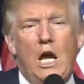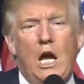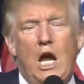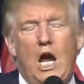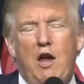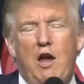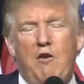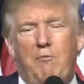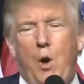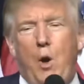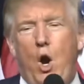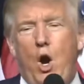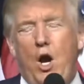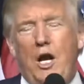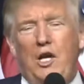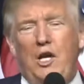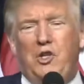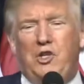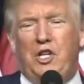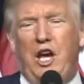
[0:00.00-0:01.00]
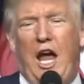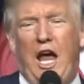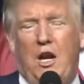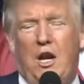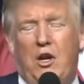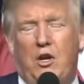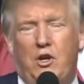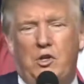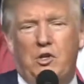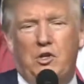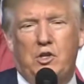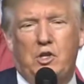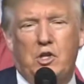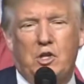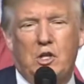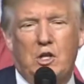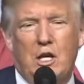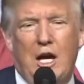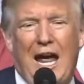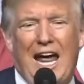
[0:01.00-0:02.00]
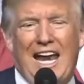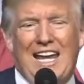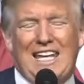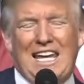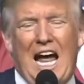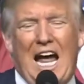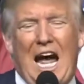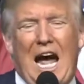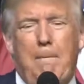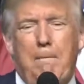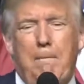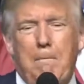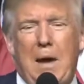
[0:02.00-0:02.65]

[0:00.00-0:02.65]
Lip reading: If Bernie Sanders had not